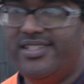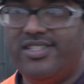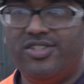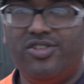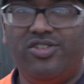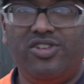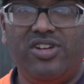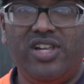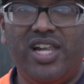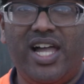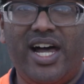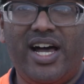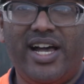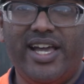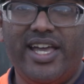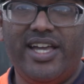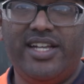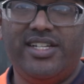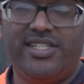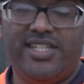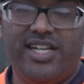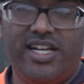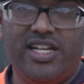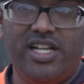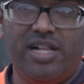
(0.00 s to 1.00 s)
is all our
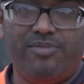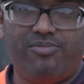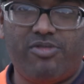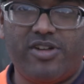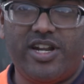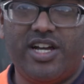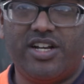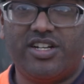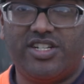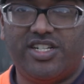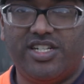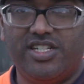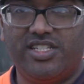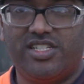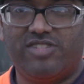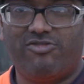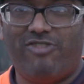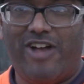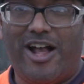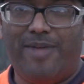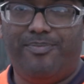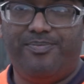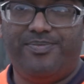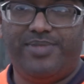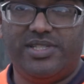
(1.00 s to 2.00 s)
internal production
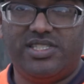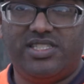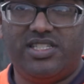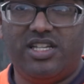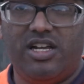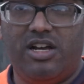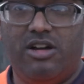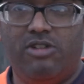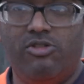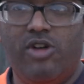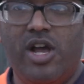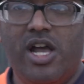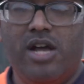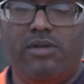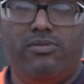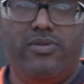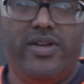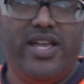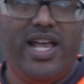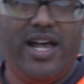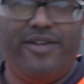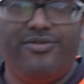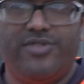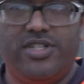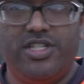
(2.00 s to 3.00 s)
scrap. So
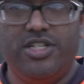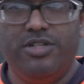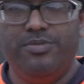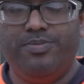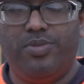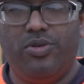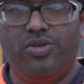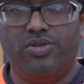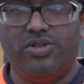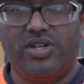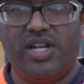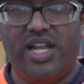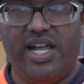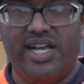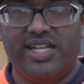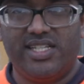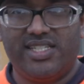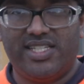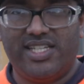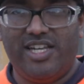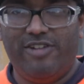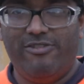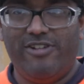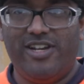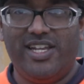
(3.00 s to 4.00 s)
we have 2 board
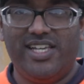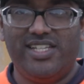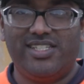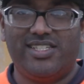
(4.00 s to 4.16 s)
lines here in